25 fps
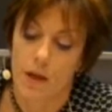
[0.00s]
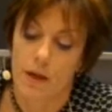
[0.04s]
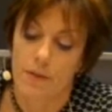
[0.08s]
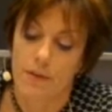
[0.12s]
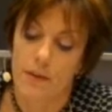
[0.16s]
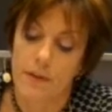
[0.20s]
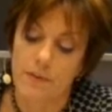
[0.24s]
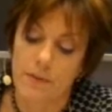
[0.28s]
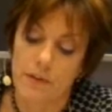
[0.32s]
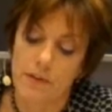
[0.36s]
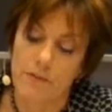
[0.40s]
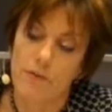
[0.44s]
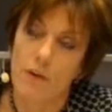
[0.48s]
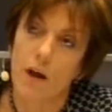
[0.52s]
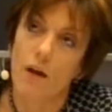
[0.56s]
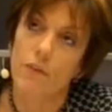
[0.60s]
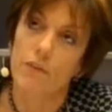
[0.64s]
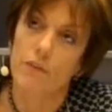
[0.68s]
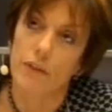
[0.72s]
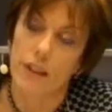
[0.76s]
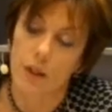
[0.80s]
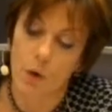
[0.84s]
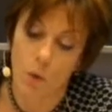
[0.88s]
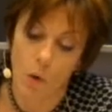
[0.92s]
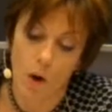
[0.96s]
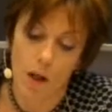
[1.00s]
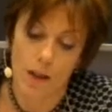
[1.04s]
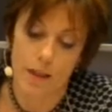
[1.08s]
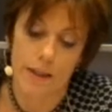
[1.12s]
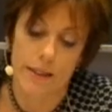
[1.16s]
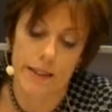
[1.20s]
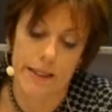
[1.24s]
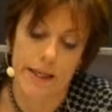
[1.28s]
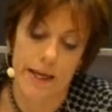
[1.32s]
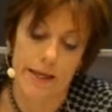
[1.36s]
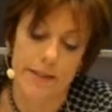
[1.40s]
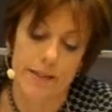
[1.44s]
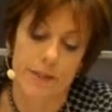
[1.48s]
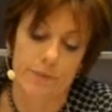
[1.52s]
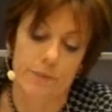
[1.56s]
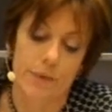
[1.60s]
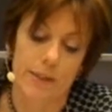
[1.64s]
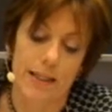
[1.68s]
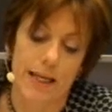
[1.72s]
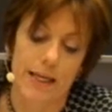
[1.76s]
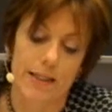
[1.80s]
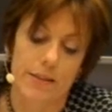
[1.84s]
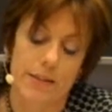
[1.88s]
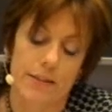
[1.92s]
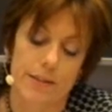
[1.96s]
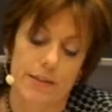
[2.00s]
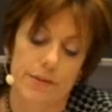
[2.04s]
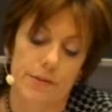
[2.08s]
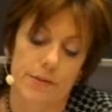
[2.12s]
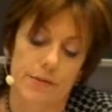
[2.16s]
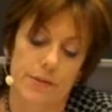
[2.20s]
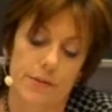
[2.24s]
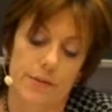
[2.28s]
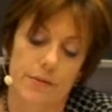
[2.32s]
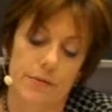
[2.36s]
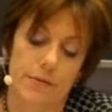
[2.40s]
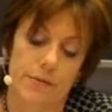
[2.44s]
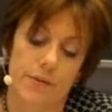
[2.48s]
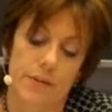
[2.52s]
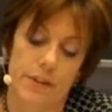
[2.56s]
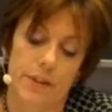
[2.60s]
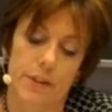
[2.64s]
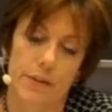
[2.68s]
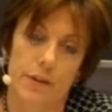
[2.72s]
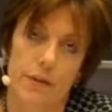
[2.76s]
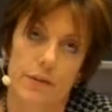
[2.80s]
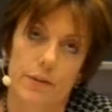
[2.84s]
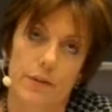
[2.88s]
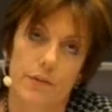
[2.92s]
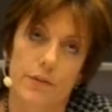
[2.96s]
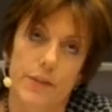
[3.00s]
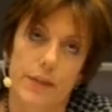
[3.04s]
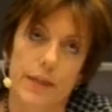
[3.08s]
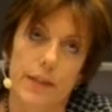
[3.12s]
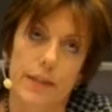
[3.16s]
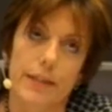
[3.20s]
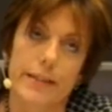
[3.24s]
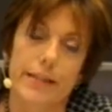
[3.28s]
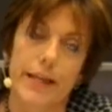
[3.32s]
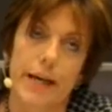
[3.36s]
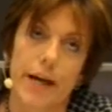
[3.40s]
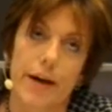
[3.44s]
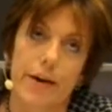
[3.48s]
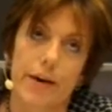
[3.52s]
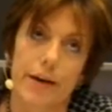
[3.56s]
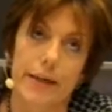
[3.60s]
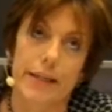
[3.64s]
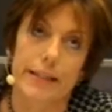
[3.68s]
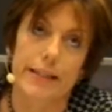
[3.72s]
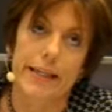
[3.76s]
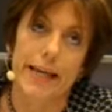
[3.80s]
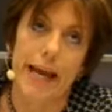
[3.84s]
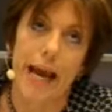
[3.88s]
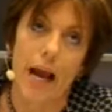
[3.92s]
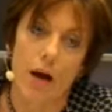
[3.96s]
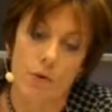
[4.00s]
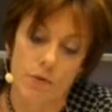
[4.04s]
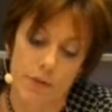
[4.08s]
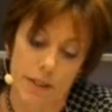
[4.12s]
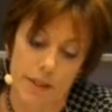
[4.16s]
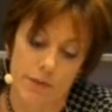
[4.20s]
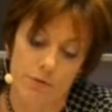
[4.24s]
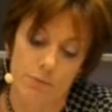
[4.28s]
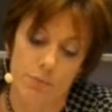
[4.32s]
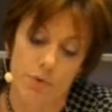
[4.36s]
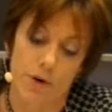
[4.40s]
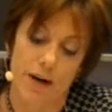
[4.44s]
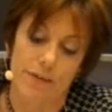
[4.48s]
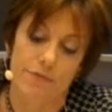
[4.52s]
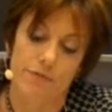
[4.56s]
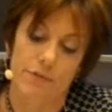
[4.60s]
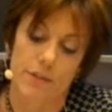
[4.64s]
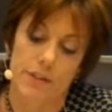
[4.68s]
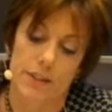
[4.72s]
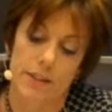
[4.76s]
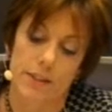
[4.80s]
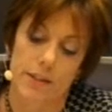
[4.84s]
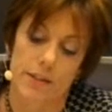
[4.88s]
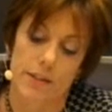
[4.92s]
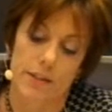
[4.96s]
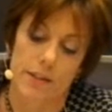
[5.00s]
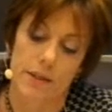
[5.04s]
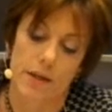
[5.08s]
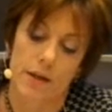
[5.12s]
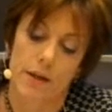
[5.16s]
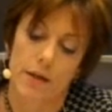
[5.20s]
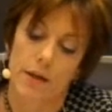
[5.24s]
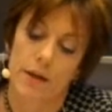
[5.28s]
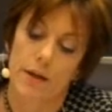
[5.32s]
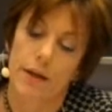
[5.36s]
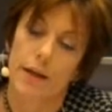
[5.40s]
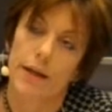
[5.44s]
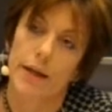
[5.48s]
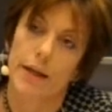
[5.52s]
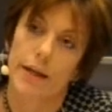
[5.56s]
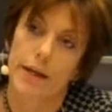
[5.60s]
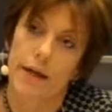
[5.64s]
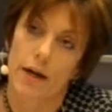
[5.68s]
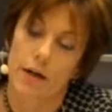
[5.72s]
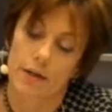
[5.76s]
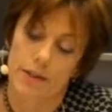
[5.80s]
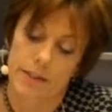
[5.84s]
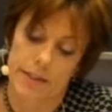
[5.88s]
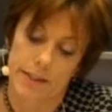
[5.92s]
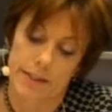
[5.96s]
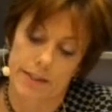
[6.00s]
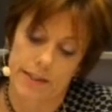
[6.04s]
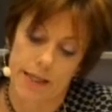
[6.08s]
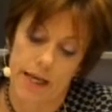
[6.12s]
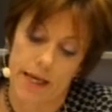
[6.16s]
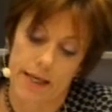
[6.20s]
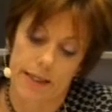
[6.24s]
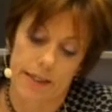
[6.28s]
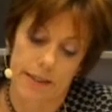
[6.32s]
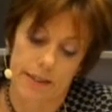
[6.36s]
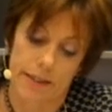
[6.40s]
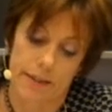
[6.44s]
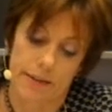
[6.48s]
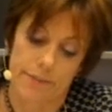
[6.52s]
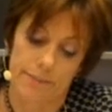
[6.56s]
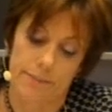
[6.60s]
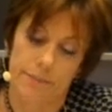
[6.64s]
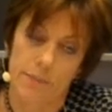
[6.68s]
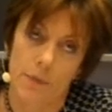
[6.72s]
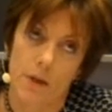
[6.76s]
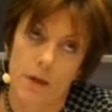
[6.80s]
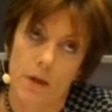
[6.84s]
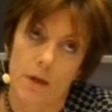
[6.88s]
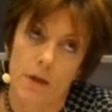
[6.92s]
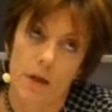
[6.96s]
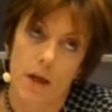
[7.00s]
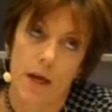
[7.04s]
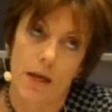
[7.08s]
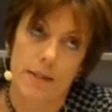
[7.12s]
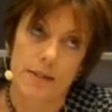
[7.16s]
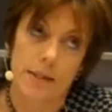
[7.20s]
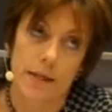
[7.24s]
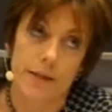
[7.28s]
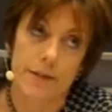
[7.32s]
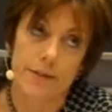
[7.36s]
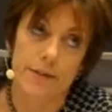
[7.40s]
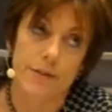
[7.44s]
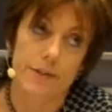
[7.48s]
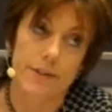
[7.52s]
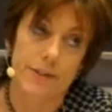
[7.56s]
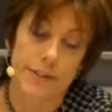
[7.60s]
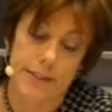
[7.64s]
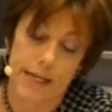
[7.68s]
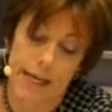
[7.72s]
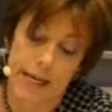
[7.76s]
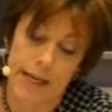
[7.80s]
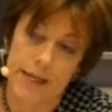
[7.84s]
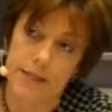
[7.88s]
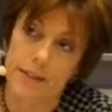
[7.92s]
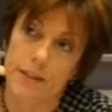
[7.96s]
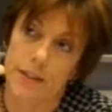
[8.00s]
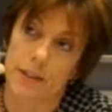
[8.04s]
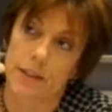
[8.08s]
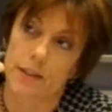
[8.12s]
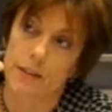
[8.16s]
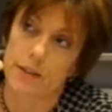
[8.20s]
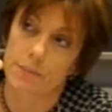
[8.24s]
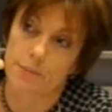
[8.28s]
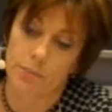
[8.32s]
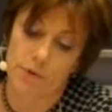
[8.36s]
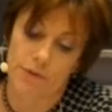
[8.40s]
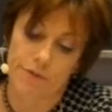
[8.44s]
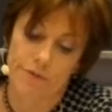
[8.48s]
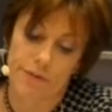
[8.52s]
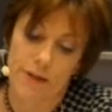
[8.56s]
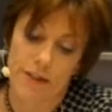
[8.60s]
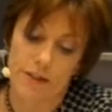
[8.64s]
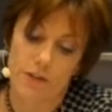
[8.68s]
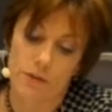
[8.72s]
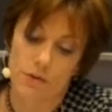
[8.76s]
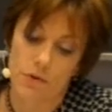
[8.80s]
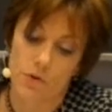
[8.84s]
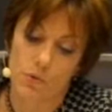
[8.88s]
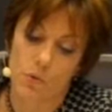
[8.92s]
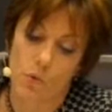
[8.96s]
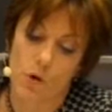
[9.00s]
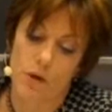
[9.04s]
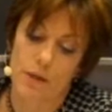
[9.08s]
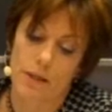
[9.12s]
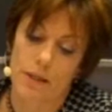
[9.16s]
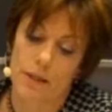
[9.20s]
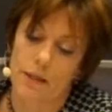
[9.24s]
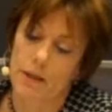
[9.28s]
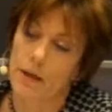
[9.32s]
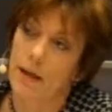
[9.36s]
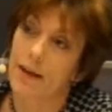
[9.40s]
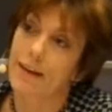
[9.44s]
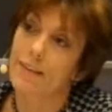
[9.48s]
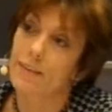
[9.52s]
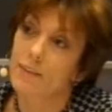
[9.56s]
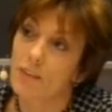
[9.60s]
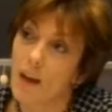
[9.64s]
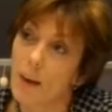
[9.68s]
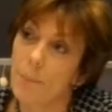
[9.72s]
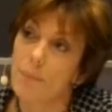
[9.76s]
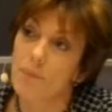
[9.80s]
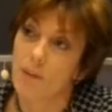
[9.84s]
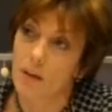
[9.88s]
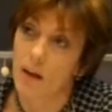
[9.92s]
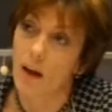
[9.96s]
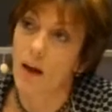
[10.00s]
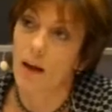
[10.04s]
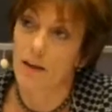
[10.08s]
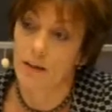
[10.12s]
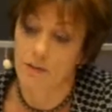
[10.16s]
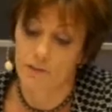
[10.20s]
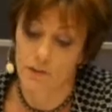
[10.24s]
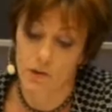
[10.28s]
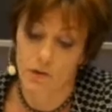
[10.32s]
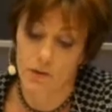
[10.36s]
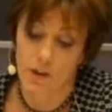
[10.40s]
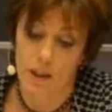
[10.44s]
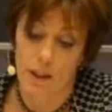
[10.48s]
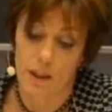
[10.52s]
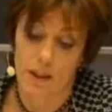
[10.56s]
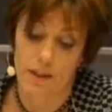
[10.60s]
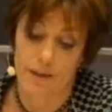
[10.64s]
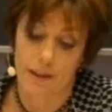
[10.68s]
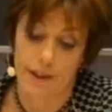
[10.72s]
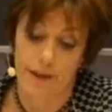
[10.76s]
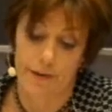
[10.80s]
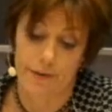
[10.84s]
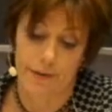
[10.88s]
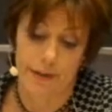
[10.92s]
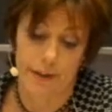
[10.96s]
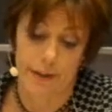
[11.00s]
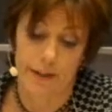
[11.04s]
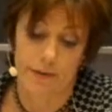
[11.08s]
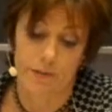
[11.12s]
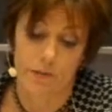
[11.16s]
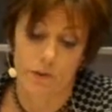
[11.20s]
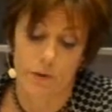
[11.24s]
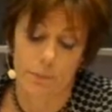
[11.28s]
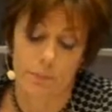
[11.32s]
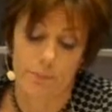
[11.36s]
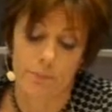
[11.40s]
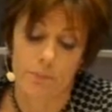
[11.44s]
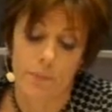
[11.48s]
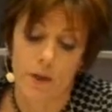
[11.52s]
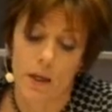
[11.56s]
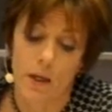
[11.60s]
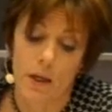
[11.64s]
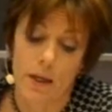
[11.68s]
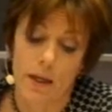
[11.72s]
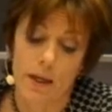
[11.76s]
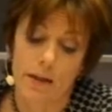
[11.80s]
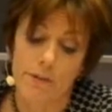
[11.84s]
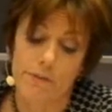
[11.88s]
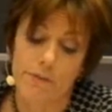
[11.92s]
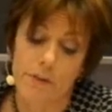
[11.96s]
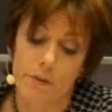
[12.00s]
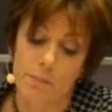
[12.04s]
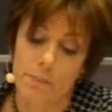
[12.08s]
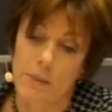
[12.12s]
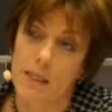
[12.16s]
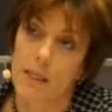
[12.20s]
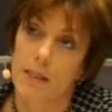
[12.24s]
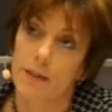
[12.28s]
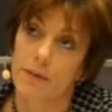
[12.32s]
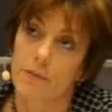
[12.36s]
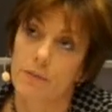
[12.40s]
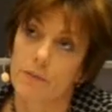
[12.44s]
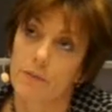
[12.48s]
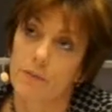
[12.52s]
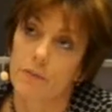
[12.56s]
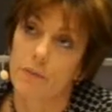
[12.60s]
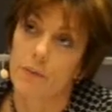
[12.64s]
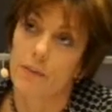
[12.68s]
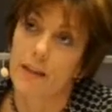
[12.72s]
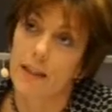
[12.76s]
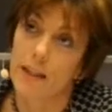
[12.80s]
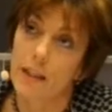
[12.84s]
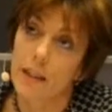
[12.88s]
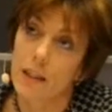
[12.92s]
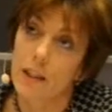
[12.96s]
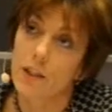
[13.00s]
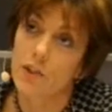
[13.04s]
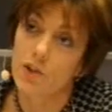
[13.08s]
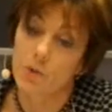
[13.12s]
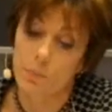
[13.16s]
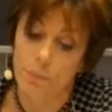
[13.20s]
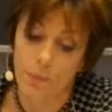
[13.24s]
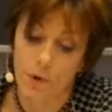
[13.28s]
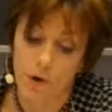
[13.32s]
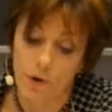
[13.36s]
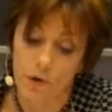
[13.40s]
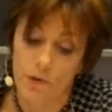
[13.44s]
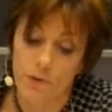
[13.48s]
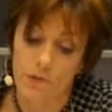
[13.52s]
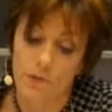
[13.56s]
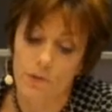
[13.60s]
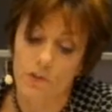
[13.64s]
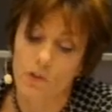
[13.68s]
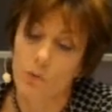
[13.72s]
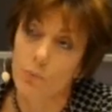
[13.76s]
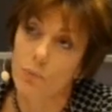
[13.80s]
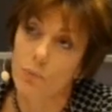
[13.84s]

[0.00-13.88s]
This involves equality as it relates to the utilitarian counting of preferences in our society. As I understand it, Professor Dworkin accepts a kind of utilitarianism if it means that each person's